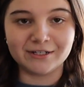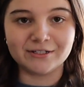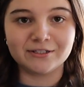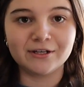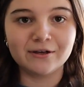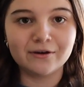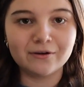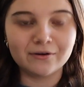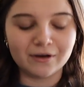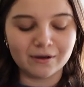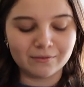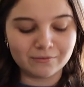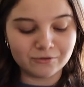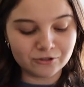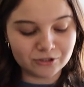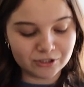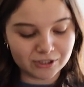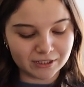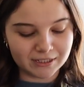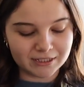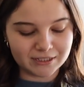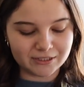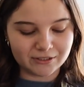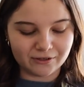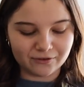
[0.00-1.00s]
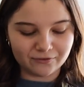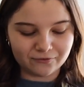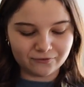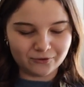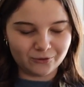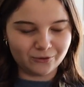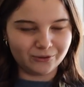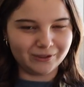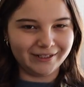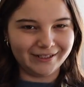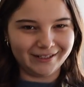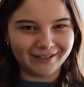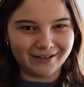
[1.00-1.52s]
dough, I'm just gonna start
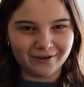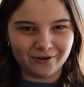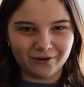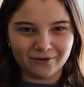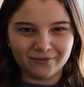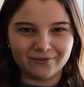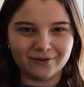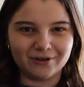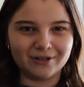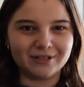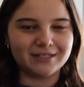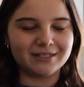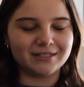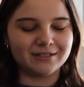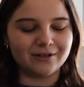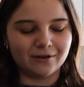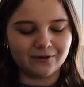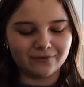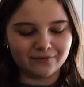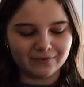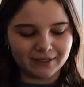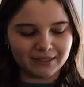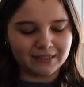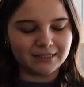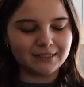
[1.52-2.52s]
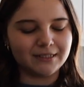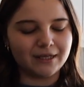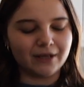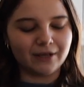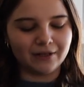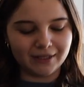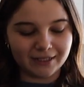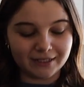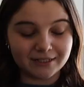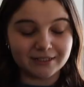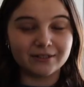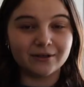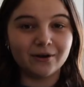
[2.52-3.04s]
folding it over itself until
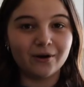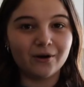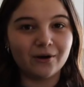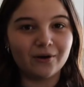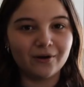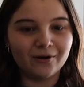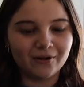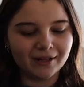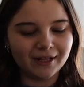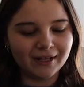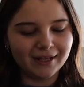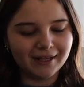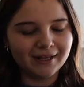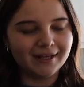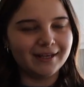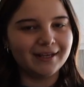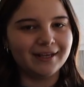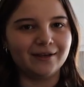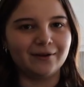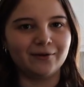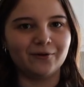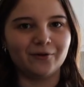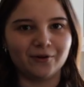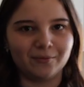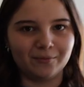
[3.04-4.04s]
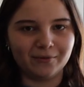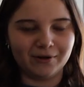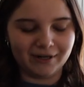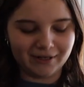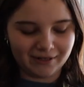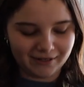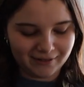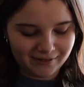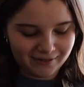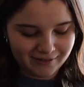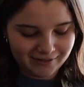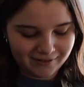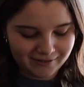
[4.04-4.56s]
it's all incorporated.